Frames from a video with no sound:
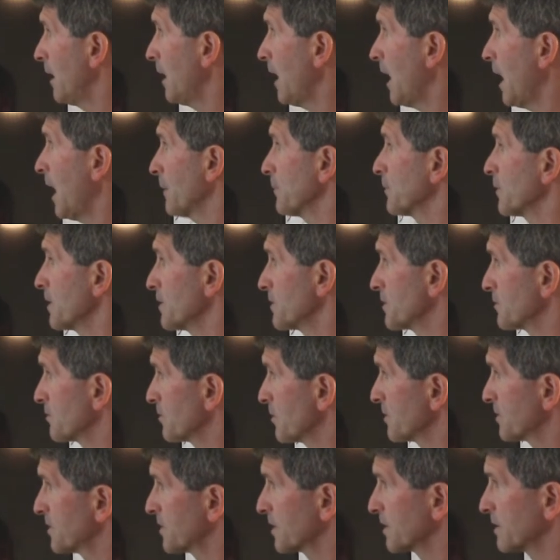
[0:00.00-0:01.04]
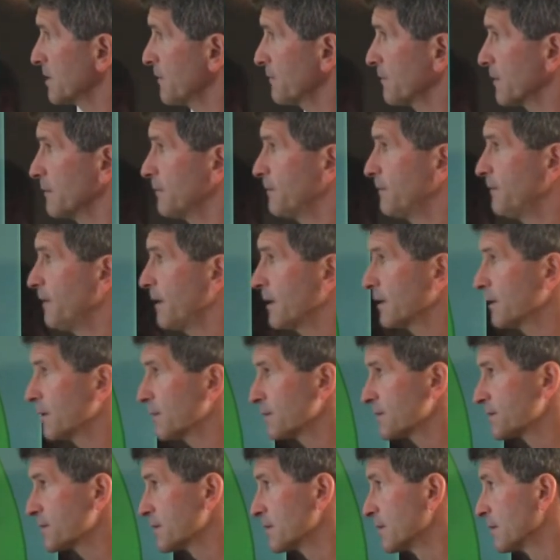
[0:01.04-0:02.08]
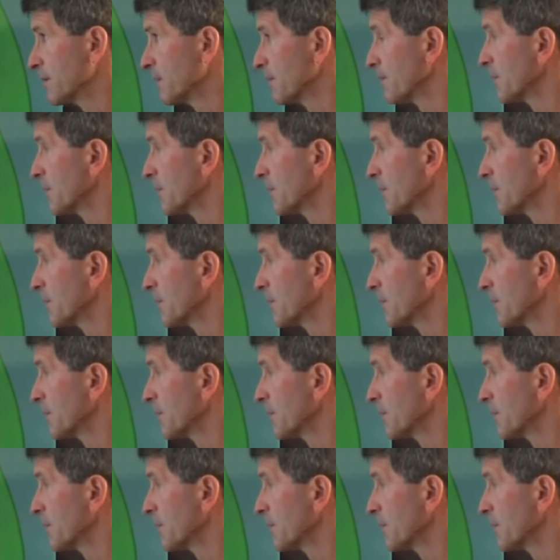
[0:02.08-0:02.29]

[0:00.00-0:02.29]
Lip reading: operations with significant figures,